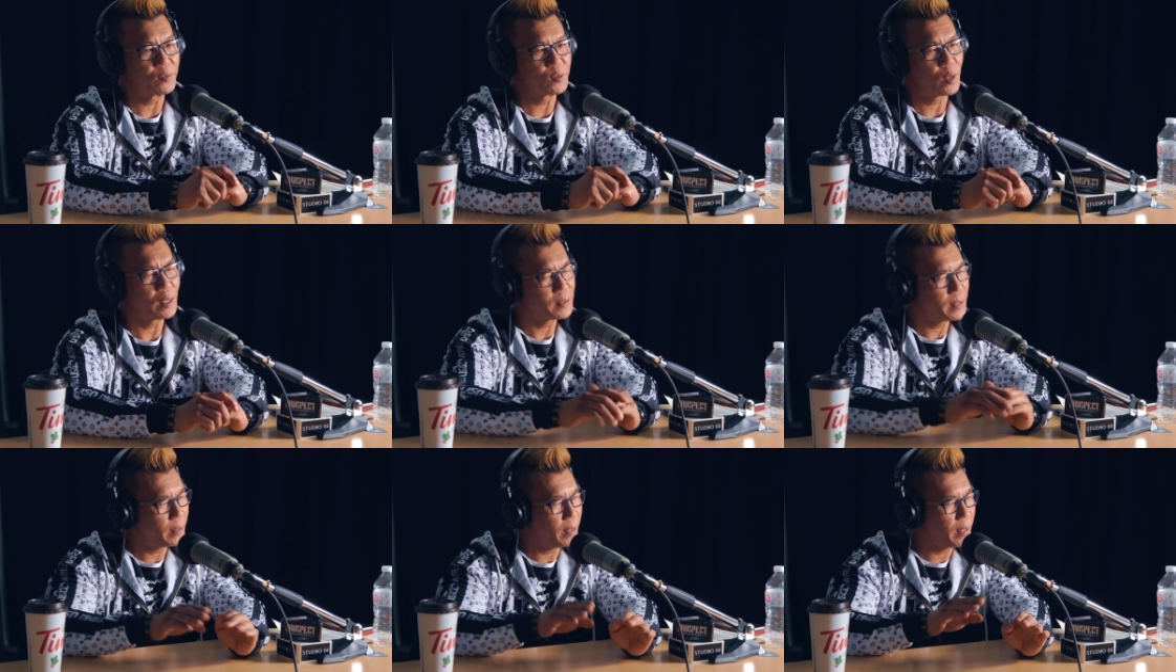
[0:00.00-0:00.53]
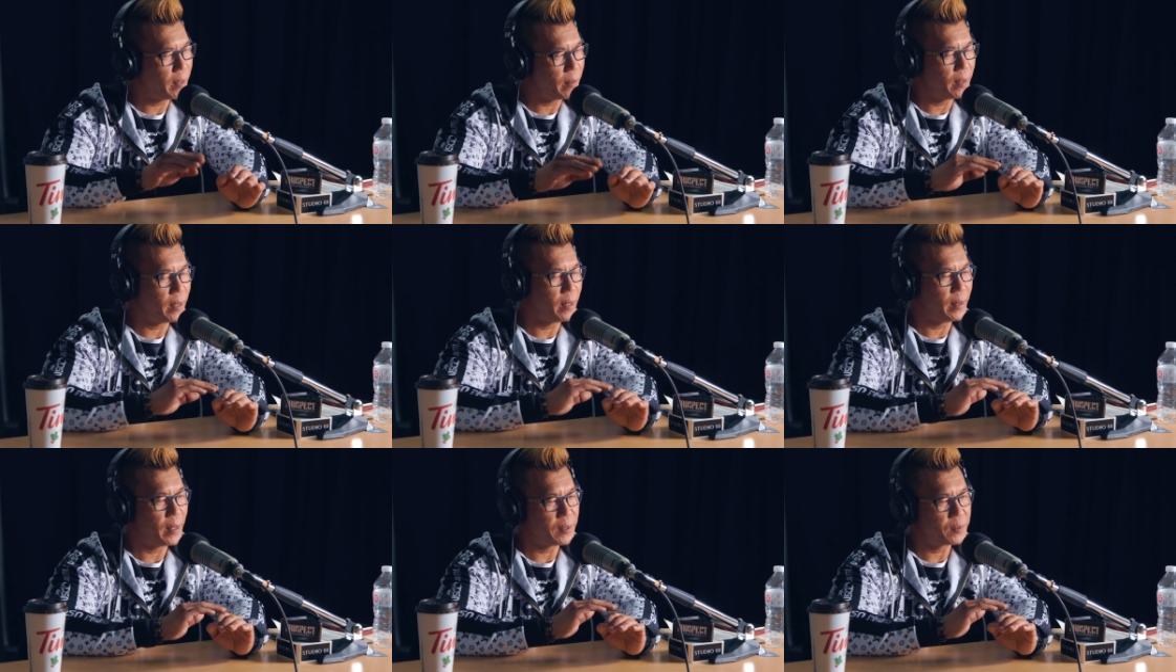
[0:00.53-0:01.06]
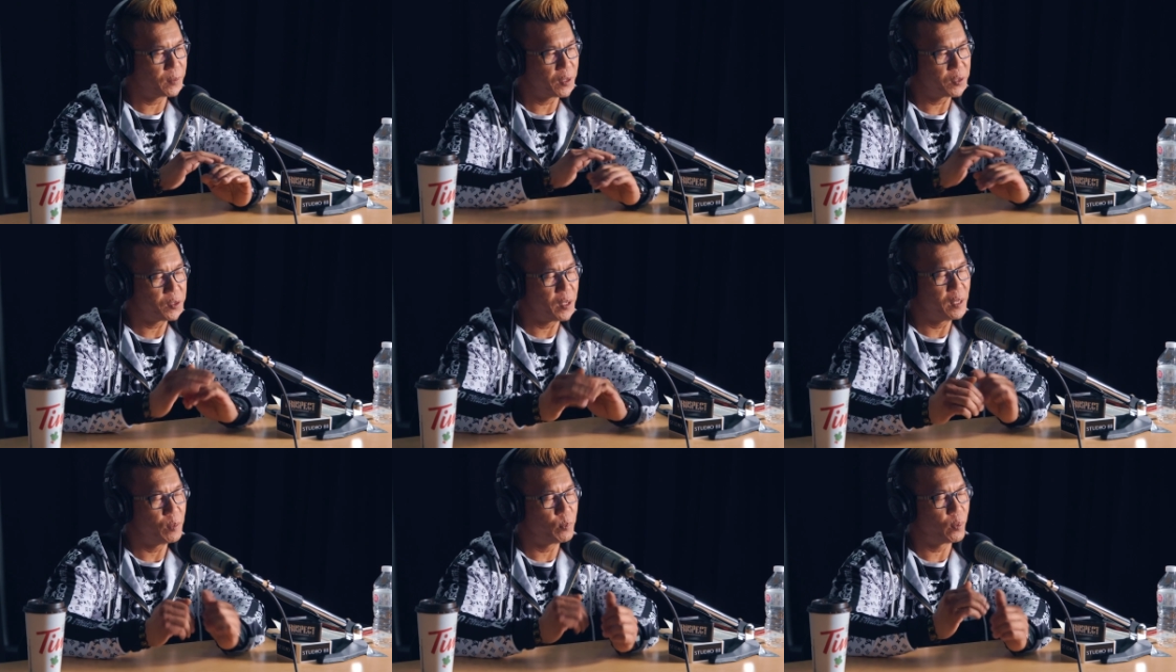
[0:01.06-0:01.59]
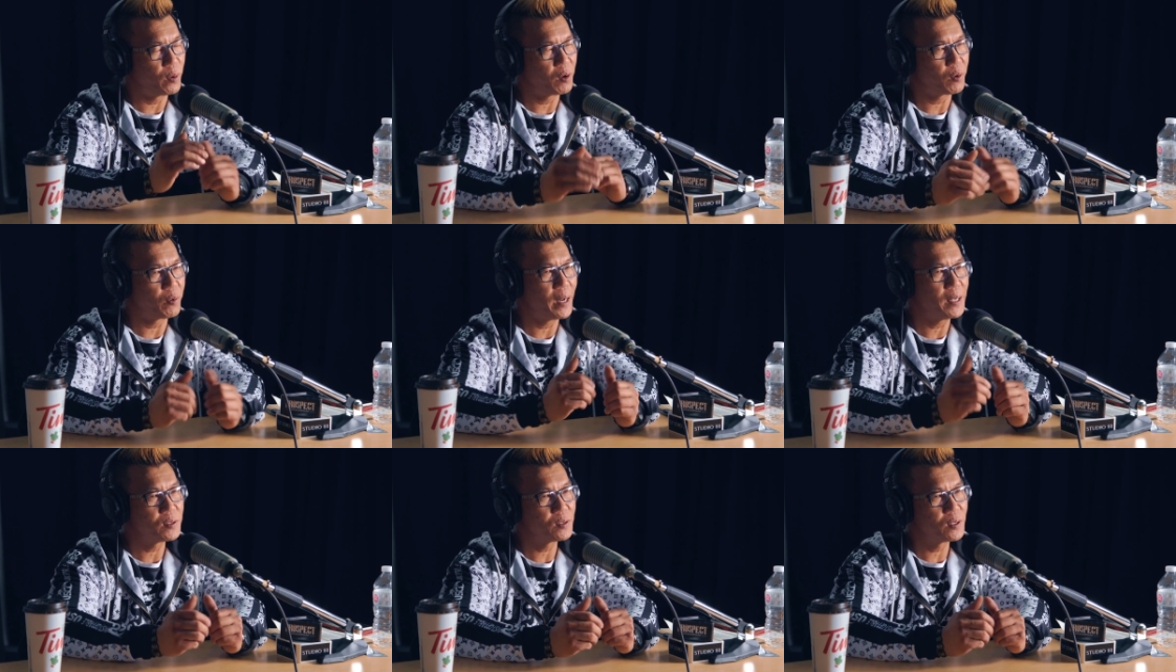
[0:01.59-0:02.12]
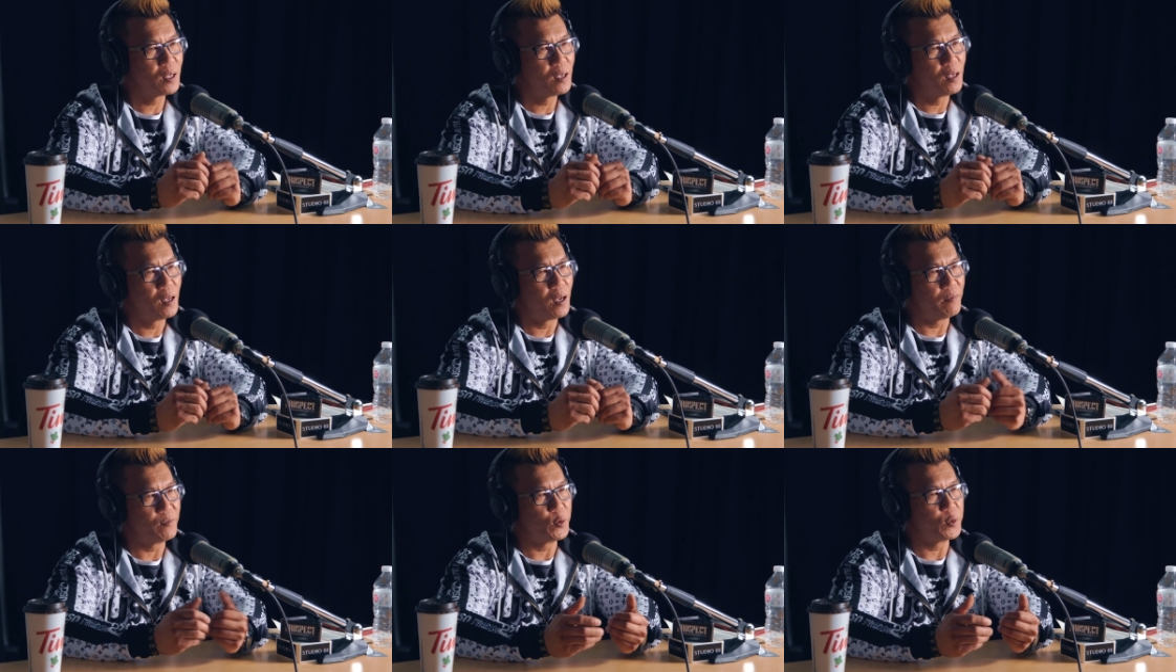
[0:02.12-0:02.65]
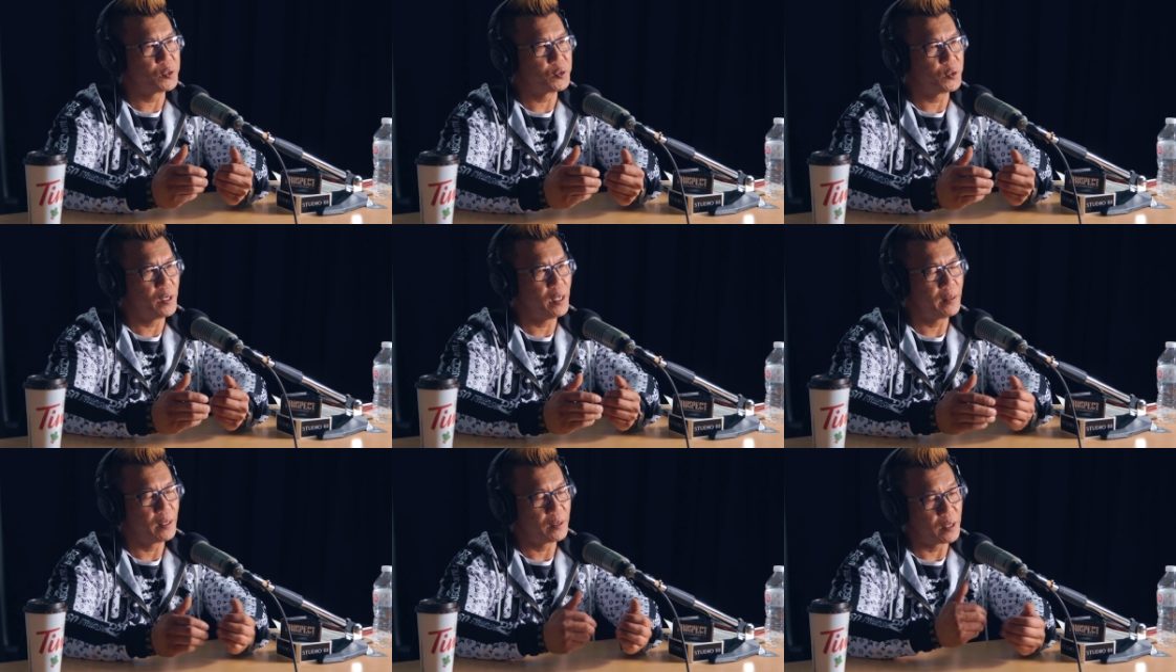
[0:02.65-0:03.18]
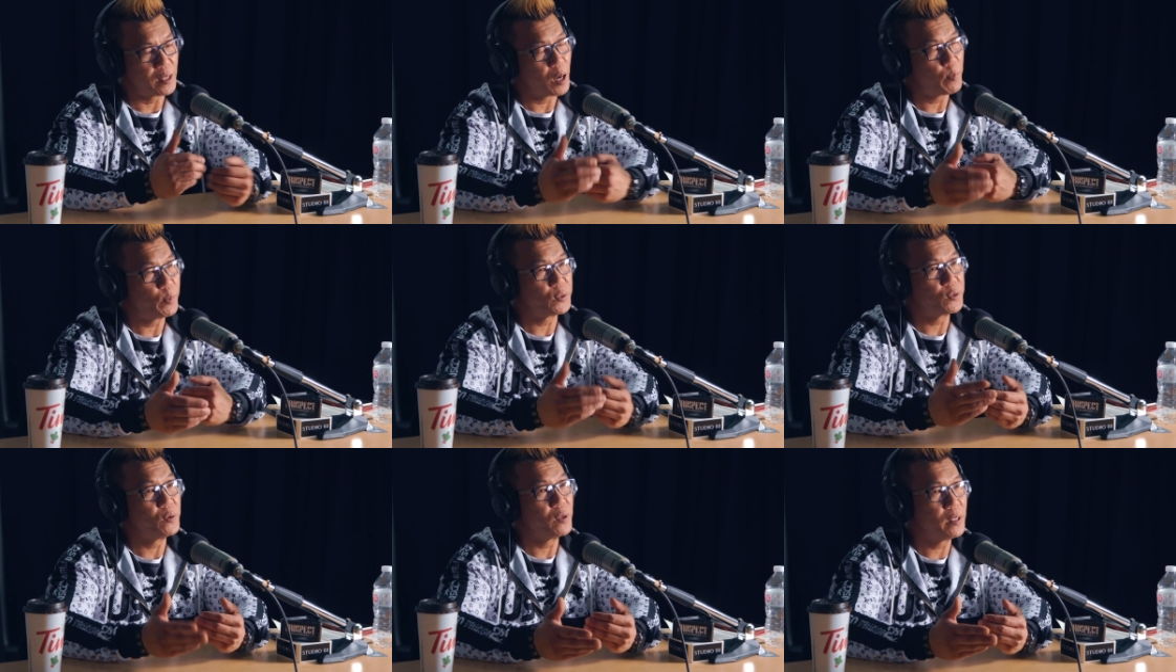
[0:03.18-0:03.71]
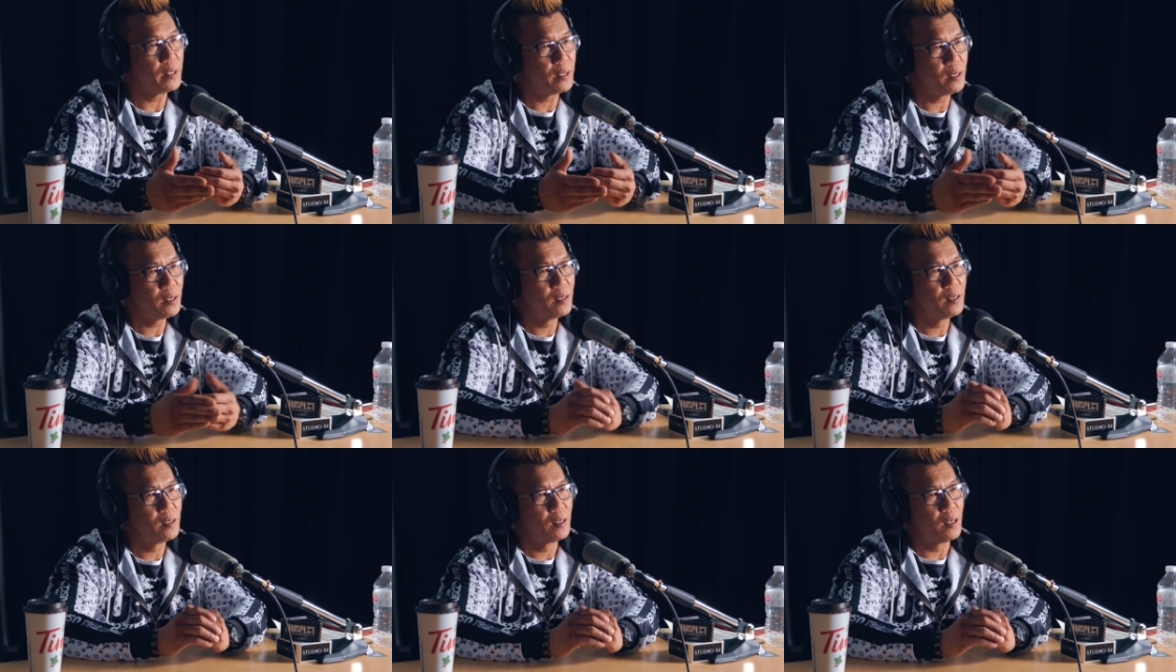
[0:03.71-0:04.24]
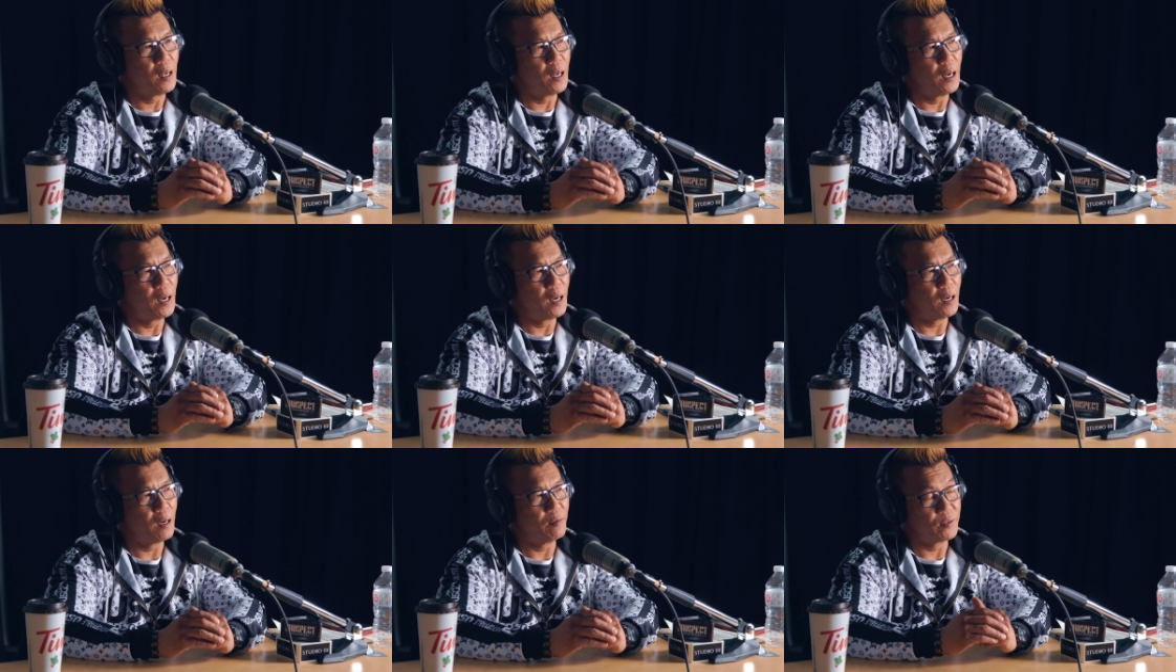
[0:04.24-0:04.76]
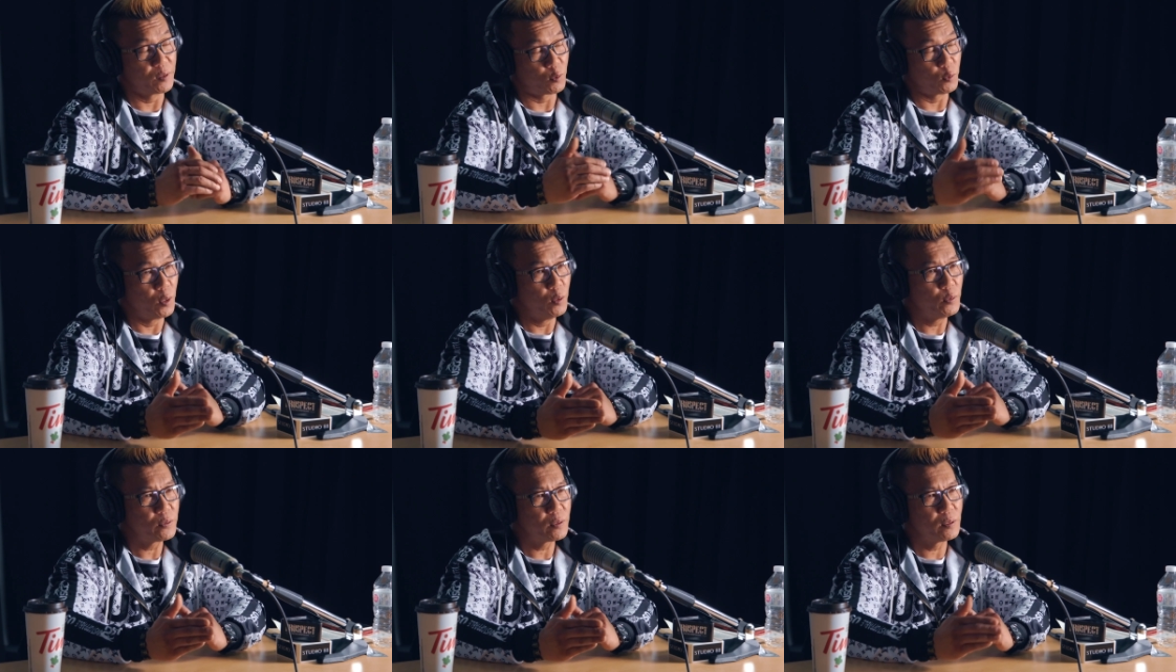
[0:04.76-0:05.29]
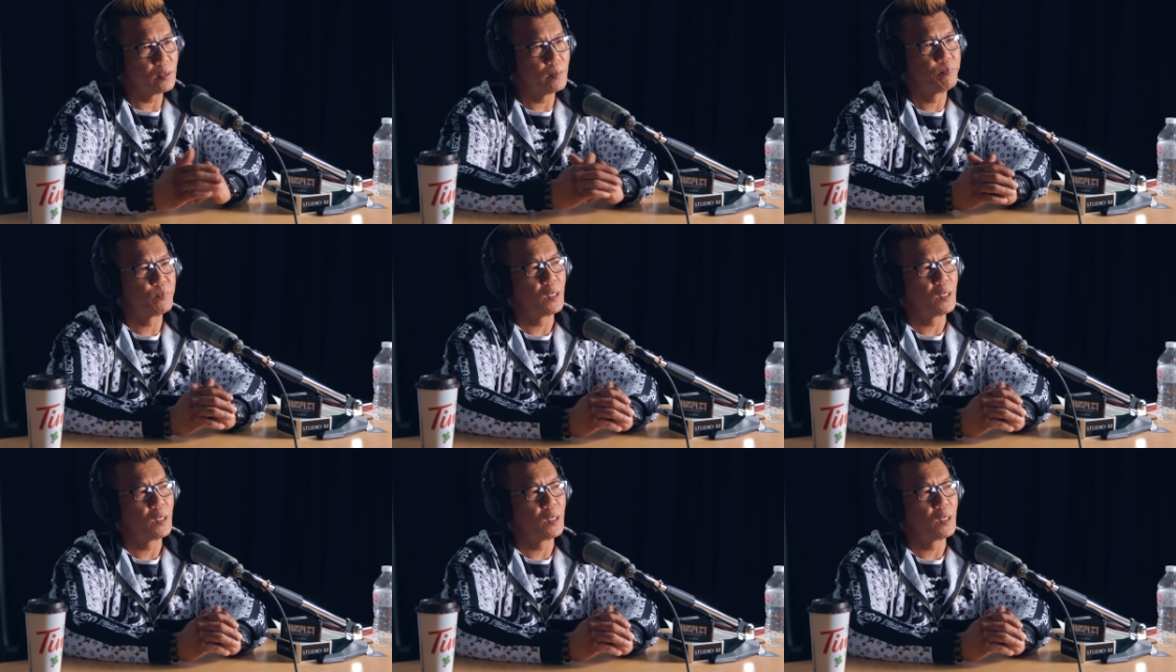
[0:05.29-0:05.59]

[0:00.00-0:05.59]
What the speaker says: So I see they start seeing the progress of USG and then the opportunity of the growth.